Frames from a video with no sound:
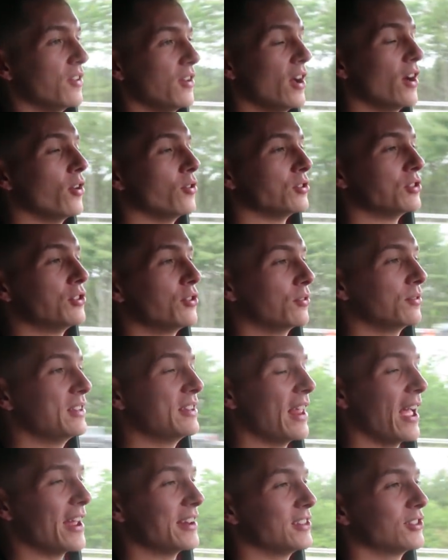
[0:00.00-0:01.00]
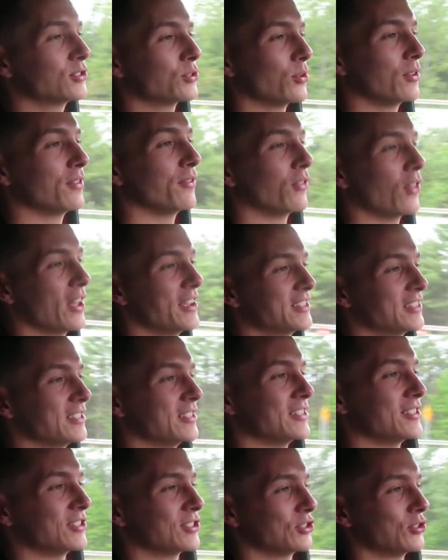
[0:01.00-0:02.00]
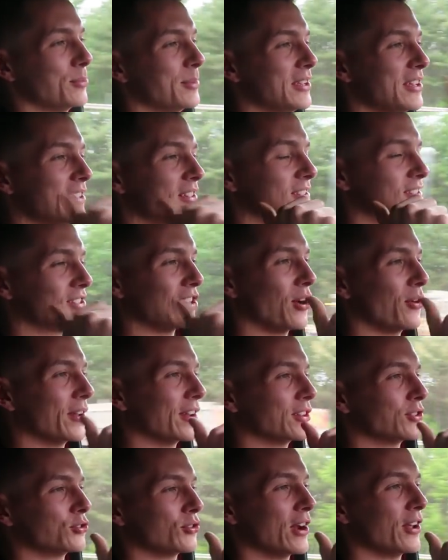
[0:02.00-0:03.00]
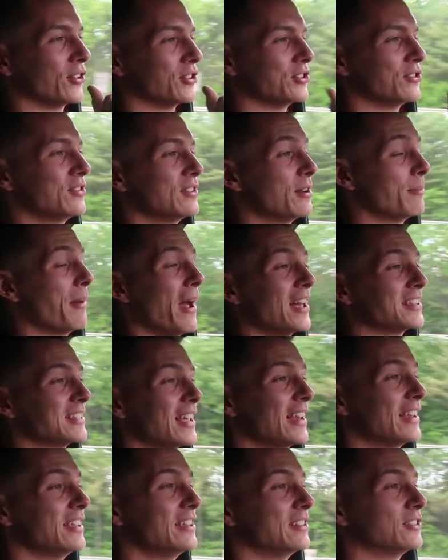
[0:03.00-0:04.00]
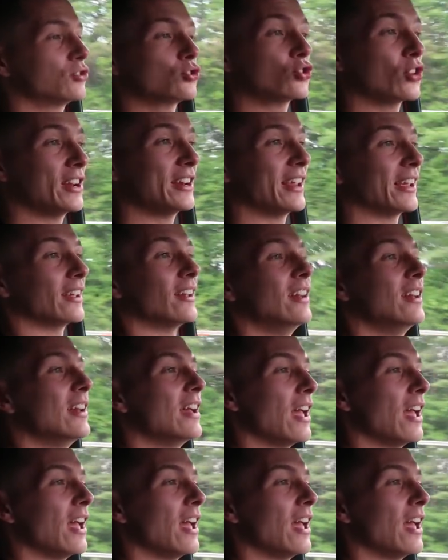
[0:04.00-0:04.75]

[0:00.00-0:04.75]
no, you don't need any sort of license to be towing a trailer. You don't need to pass any training.